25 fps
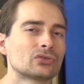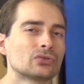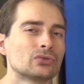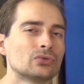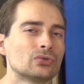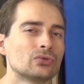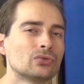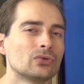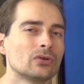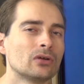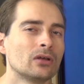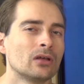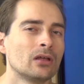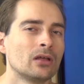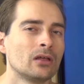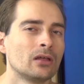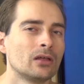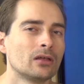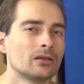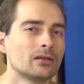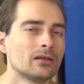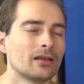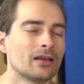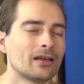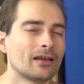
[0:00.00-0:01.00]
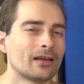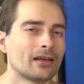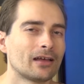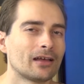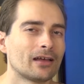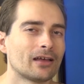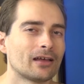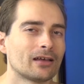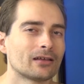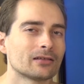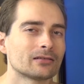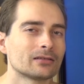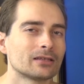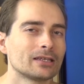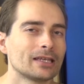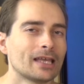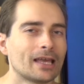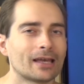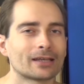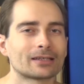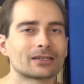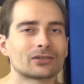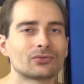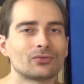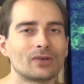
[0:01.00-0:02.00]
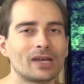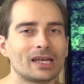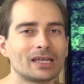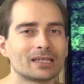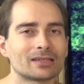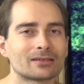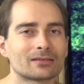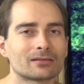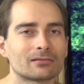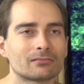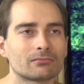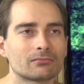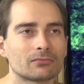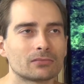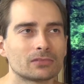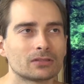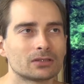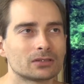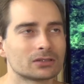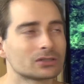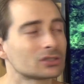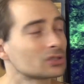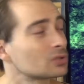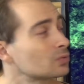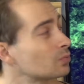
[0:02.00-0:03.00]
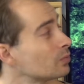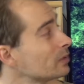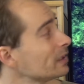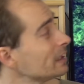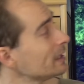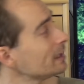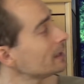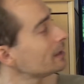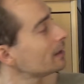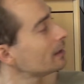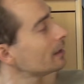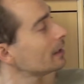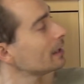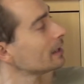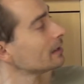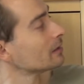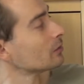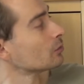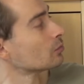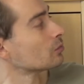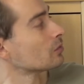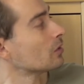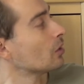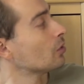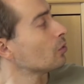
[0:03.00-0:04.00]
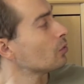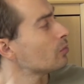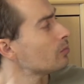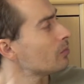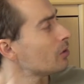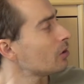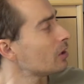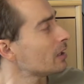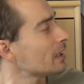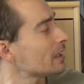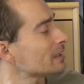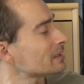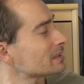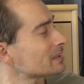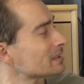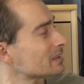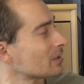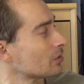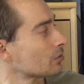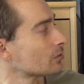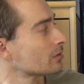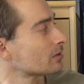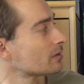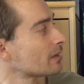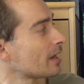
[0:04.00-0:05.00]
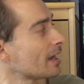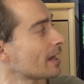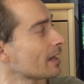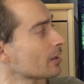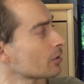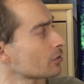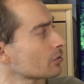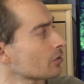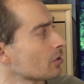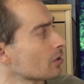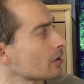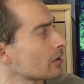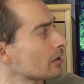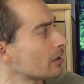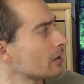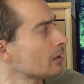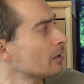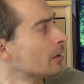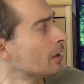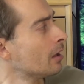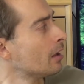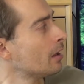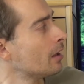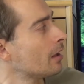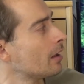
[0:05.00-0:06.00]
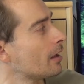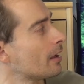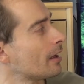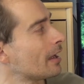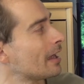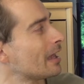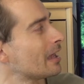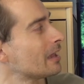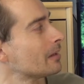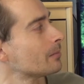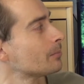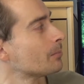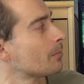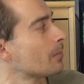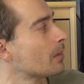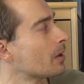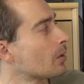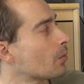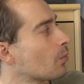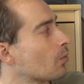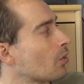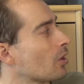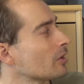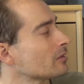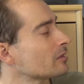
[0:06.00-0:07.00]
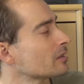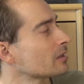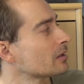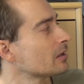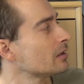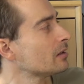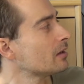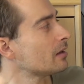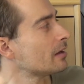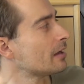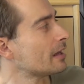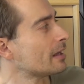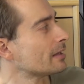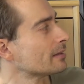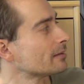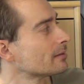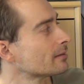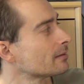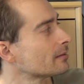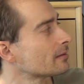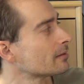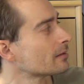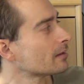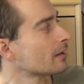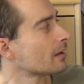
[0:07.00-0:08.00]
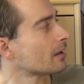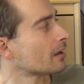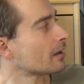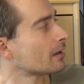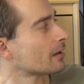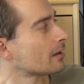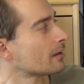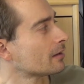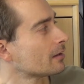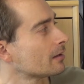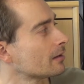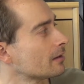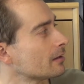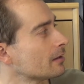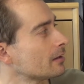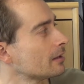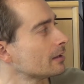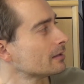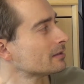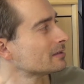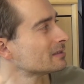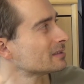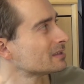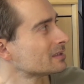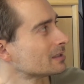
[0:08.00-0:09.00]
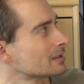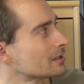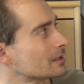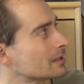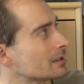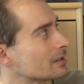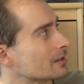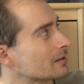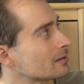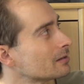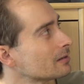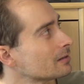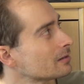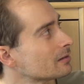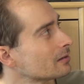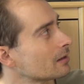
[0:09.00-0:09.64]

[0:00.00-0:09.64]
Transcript: to create 3 in a row, more or less, so diagonal, vertical, and in the